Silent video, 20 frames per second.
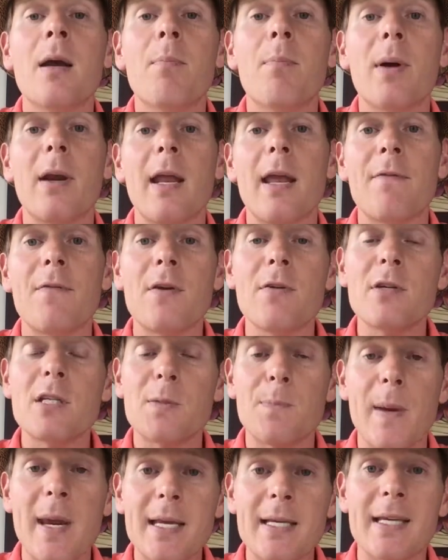But if you
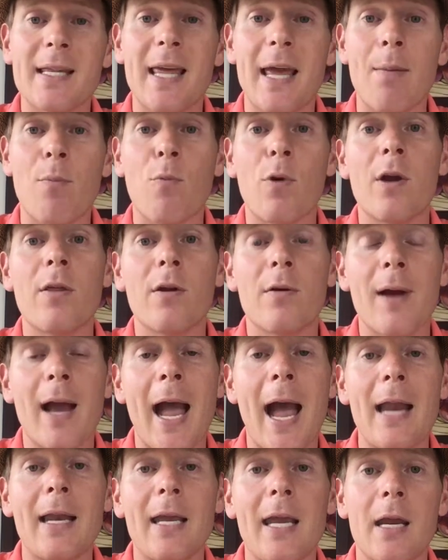speak to them where they're
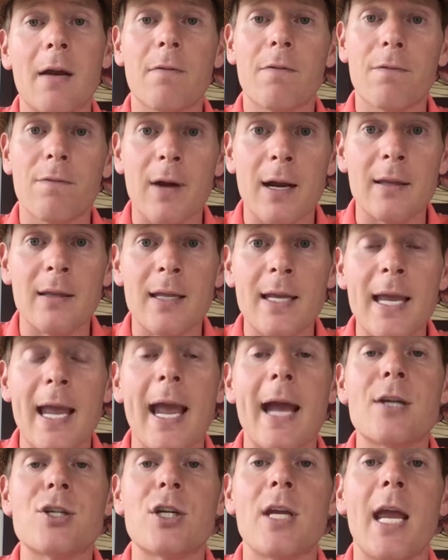at in a friendly,
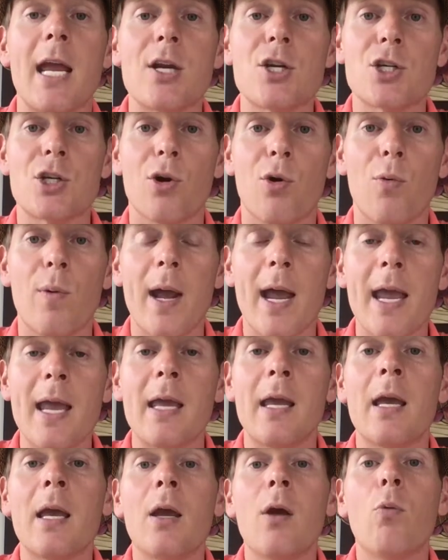educational
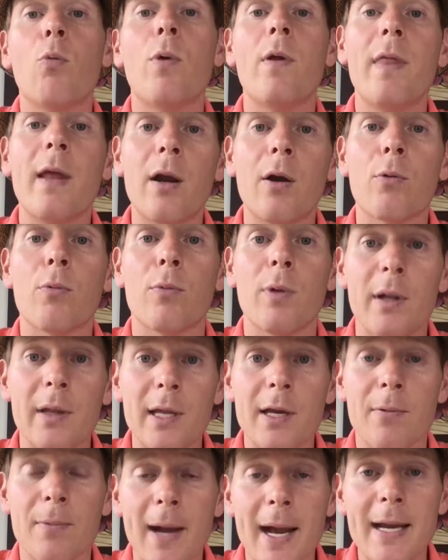way, when they're
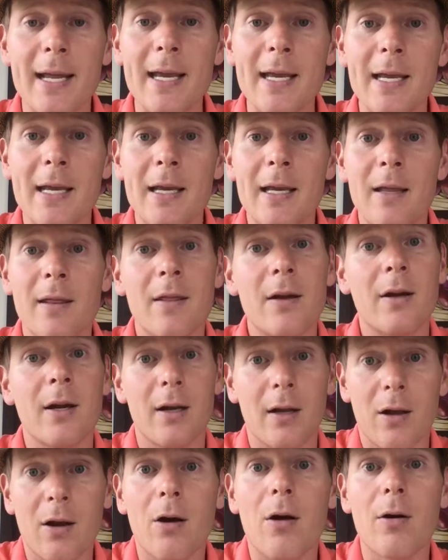really ready, they're
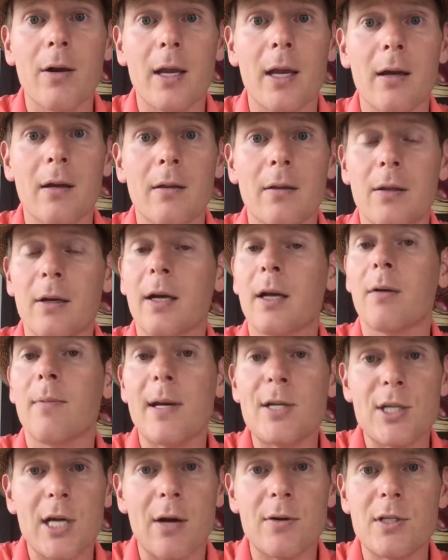going to call you. They're going to
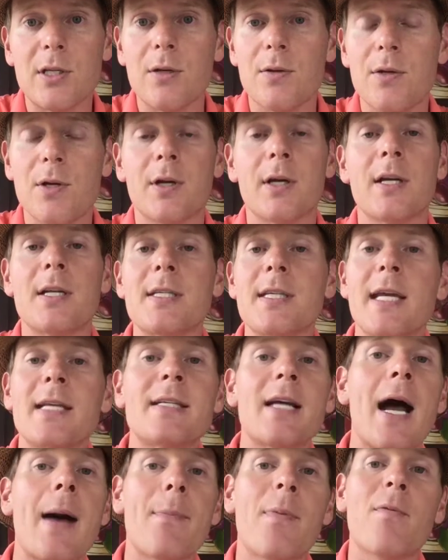reach out to you. You're going to stay
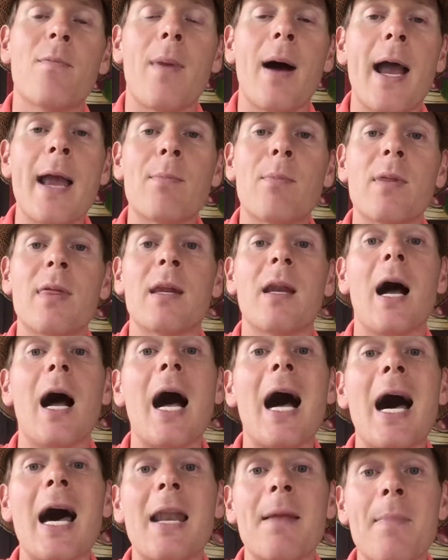top of mind with an
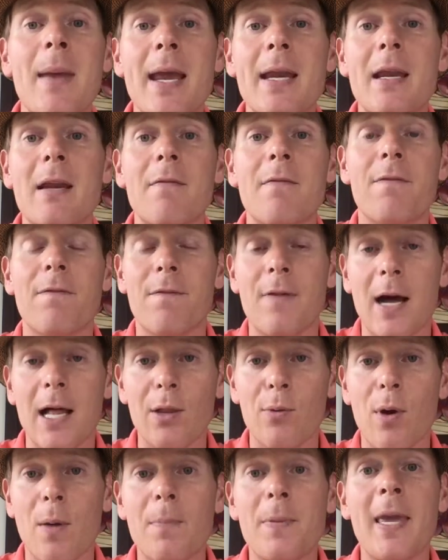automated
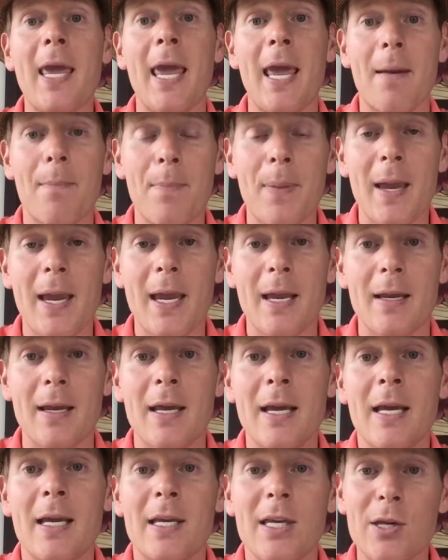follow-up campaign.
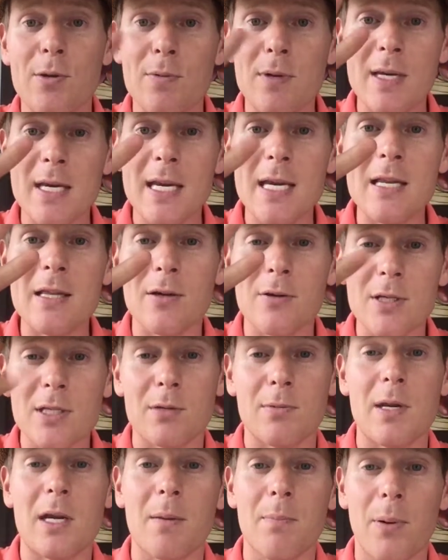You need those
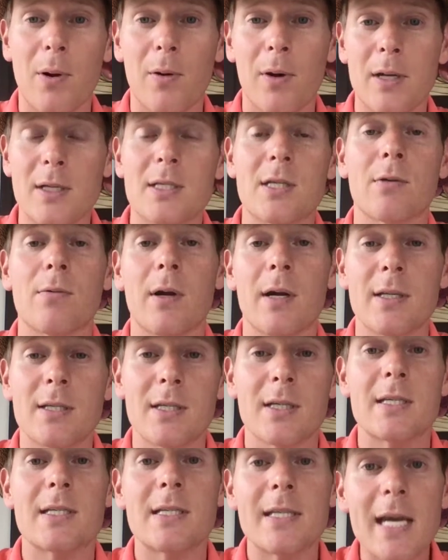three components to run a
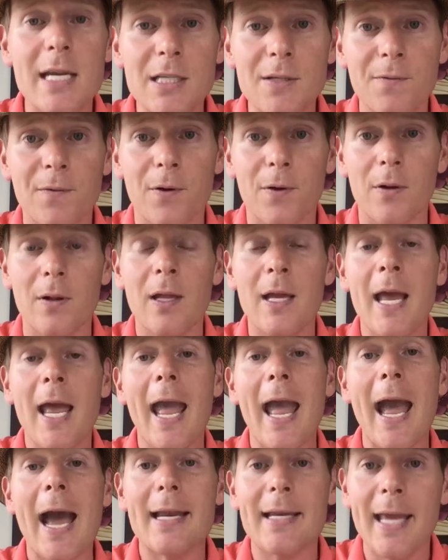successful
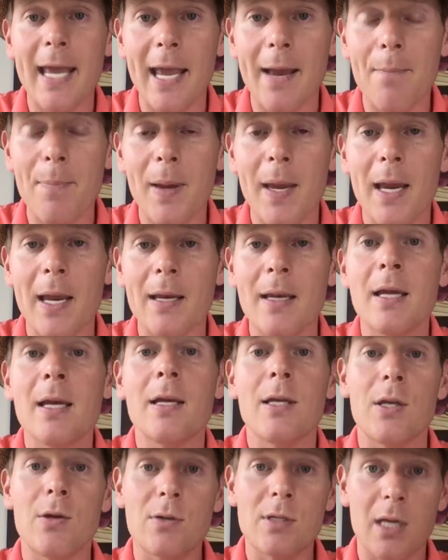ad campaign
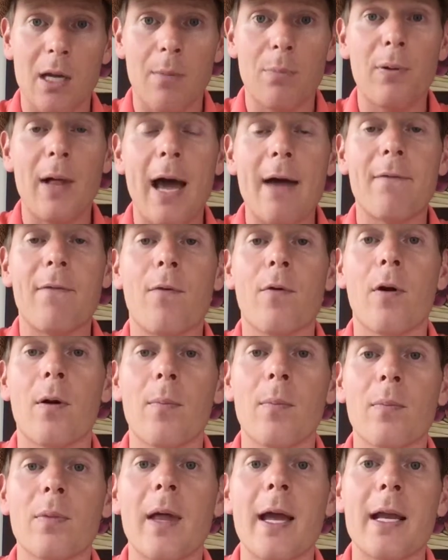using a
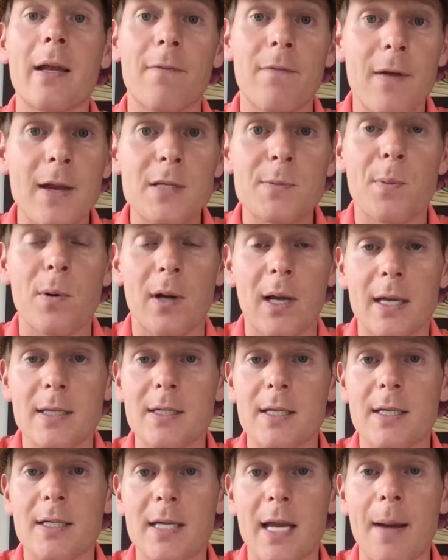platform like Facebook as
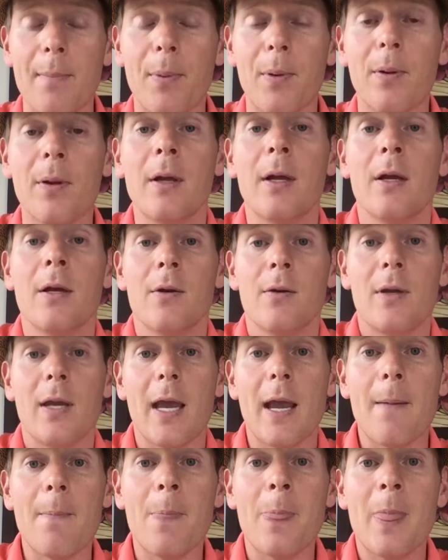an example.
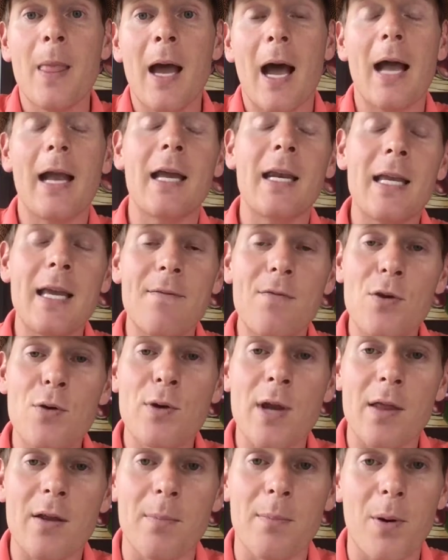Okay, I'm going to give you
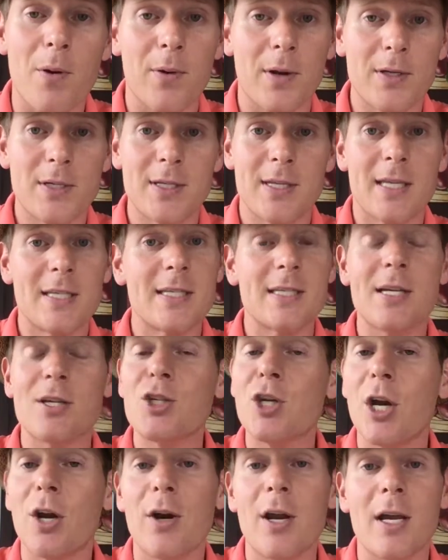another bonus. This is a
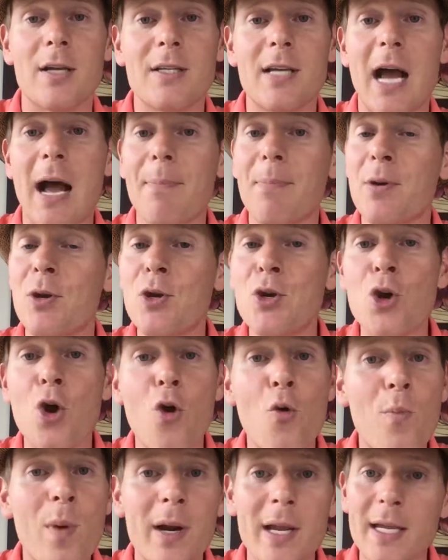cherry on top.
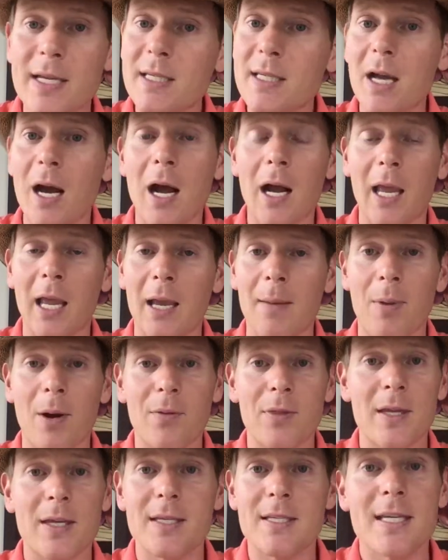Nobody is talking
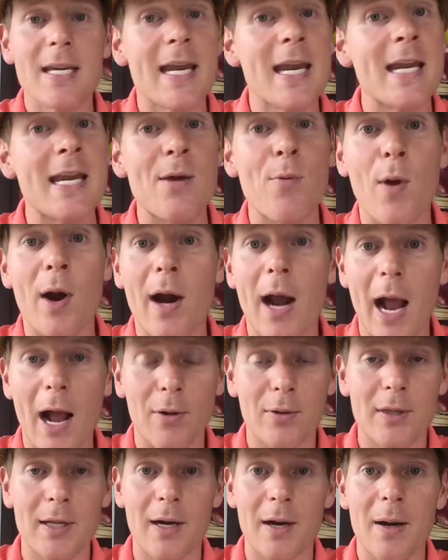about this anywhere
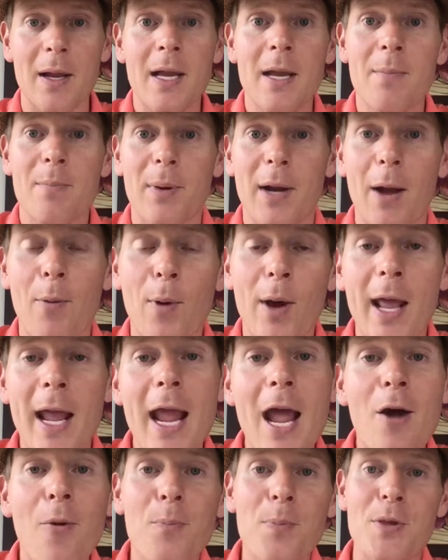out there, but I want to
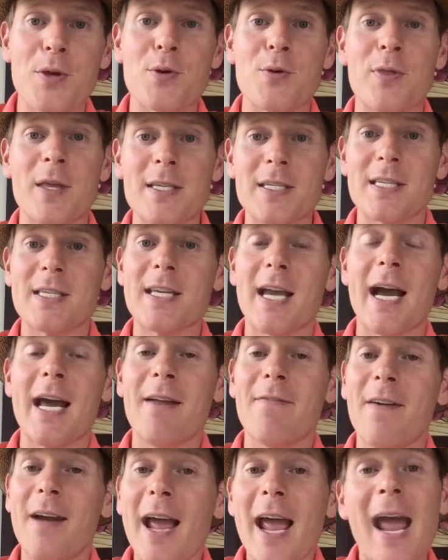help you, and this is kind
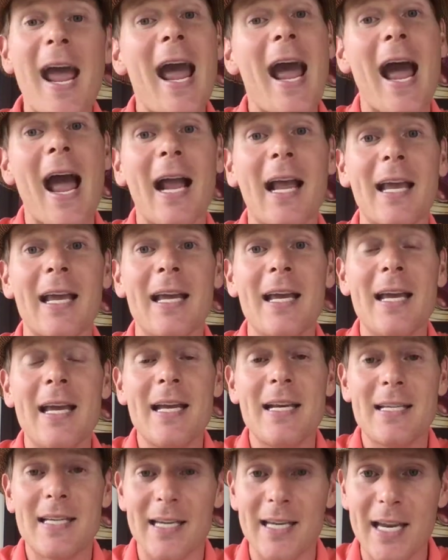of a hack
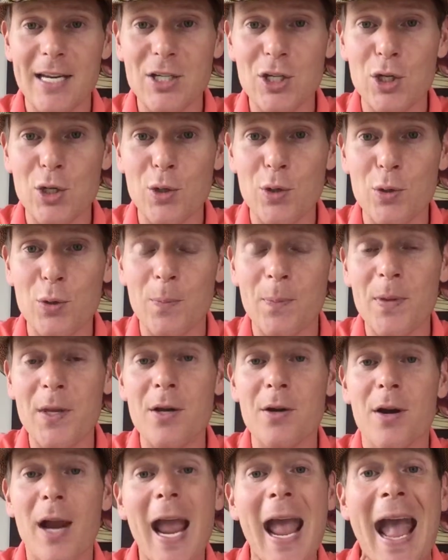to get you
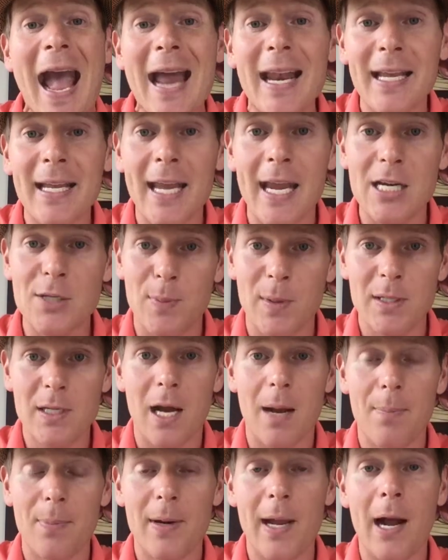your ad engagement
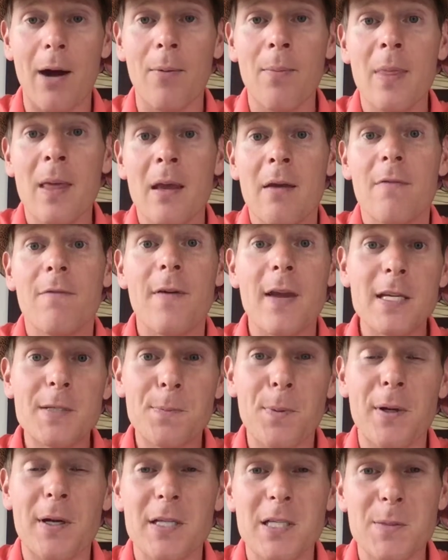up. Now,
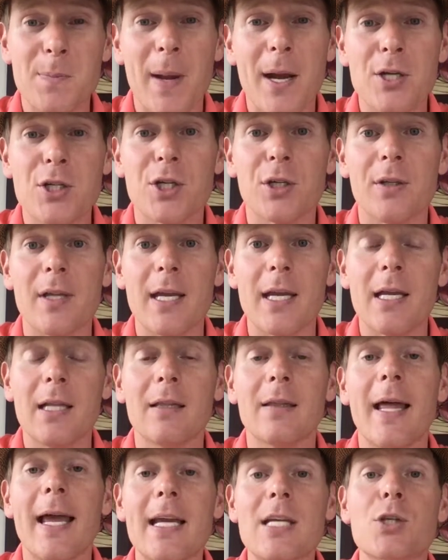Facebook especially
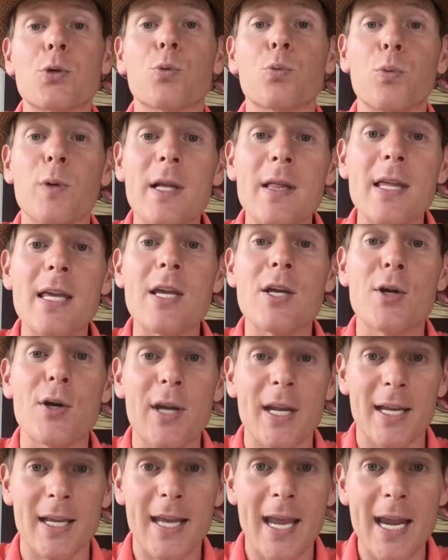likes really good
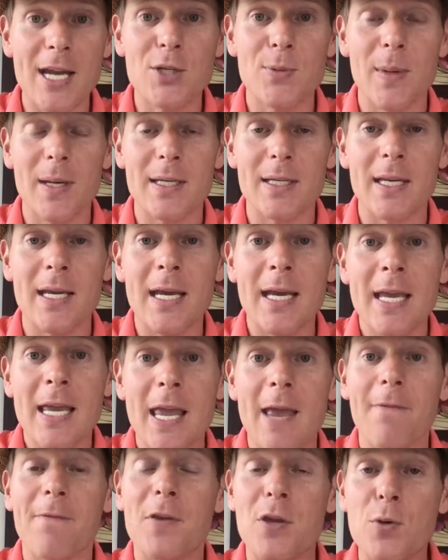engagement.
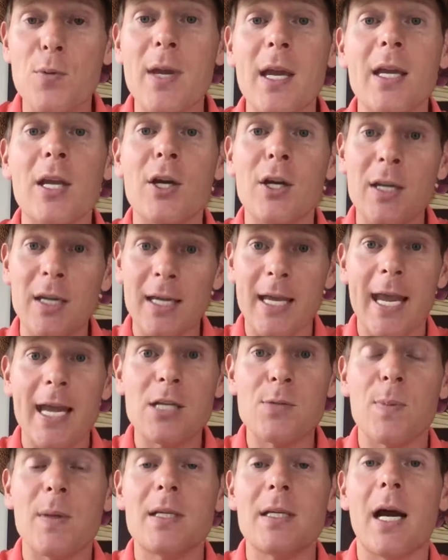If you get good
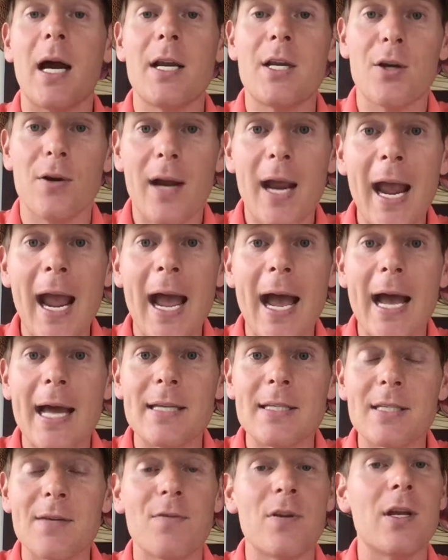engagement on your
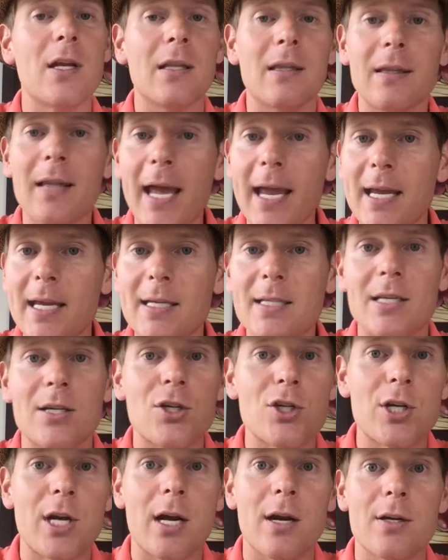ads, if you get likes and
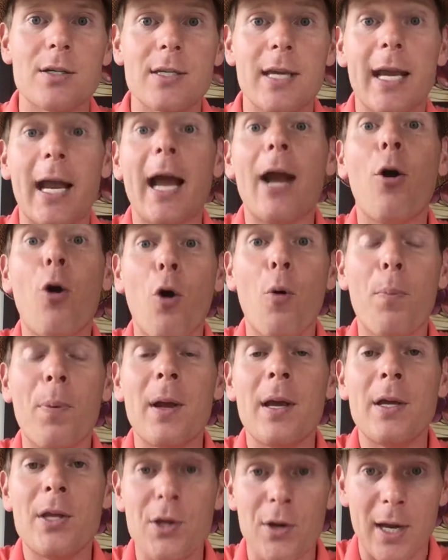shares, like I hope
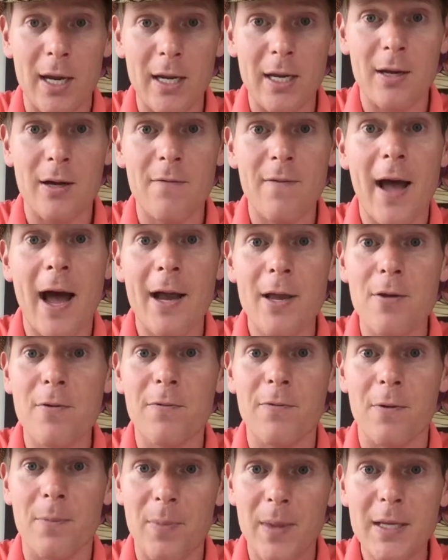you're getting good value
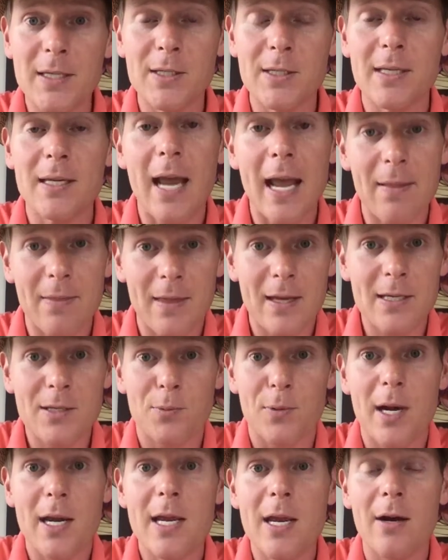from this
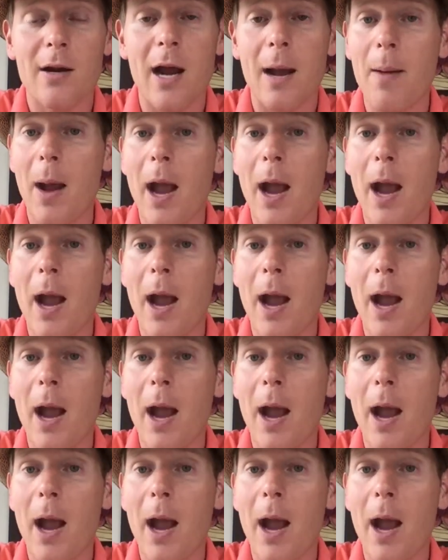right here.